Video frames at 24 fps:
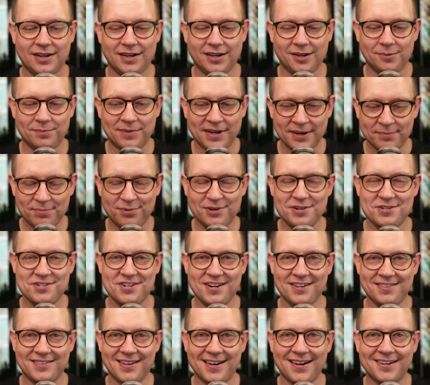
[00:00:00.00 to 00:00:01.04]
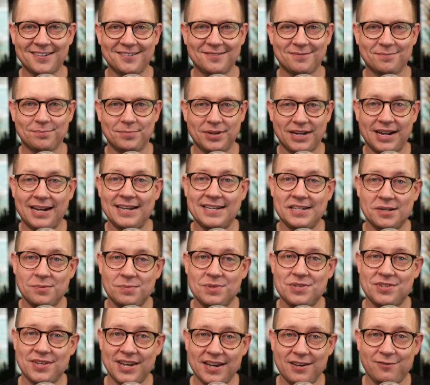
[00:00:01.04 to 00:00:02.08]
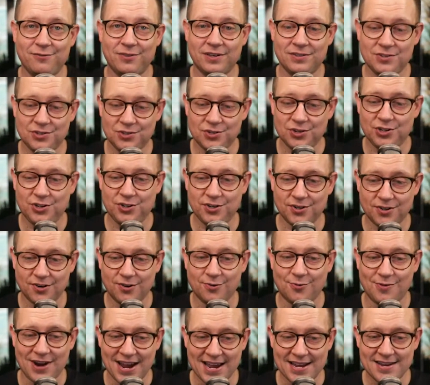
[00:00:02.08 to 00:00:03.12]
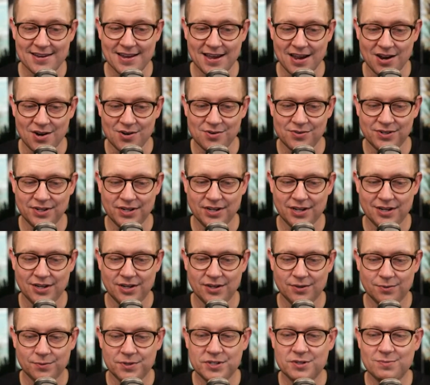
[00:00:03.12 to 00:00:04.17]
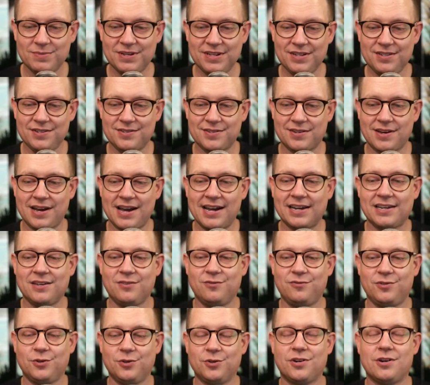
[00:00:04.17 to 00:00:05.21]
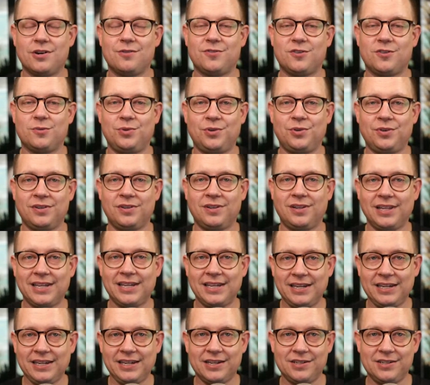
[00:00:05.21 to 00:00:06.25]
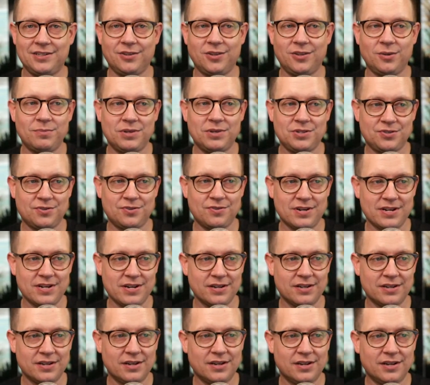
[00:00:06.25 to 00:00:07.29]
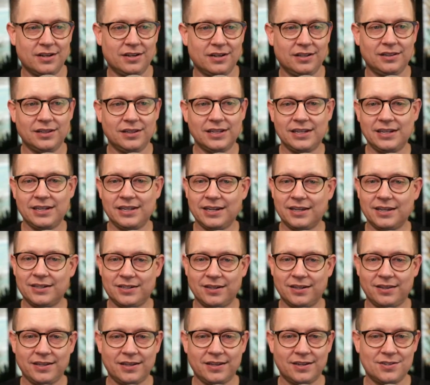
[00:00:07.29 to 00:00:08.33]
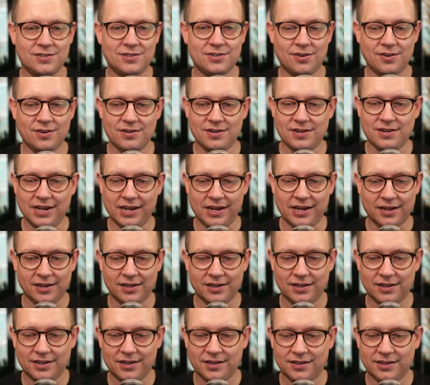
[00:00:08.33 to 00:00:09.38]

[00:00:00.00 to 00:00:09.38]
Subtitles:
I appreciate that, but I am safe and secure right now, which means I can feel comfortable leaning into the mystery, leaning into the uncertainty,